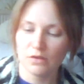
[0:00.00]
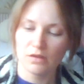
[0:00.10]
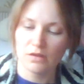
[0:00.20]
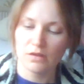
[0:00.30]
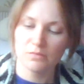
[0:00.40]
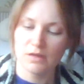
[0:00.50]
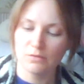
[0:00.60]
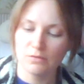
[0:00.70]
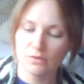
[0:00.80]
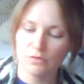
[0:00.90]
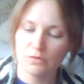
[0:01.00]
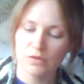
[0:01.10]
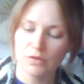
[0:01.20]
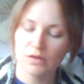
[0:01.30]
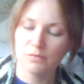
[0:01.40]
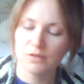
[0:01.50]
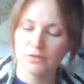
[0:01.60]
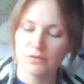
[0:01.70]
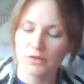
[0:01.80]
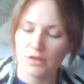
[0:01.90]
made with coconut milk,
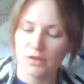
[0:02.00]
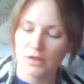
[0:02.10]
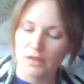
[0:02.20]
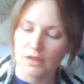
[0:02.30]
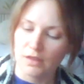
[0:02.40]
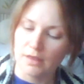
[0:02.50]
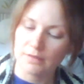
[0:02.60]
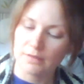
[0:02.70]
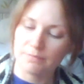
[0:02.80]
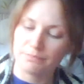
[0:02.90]
um,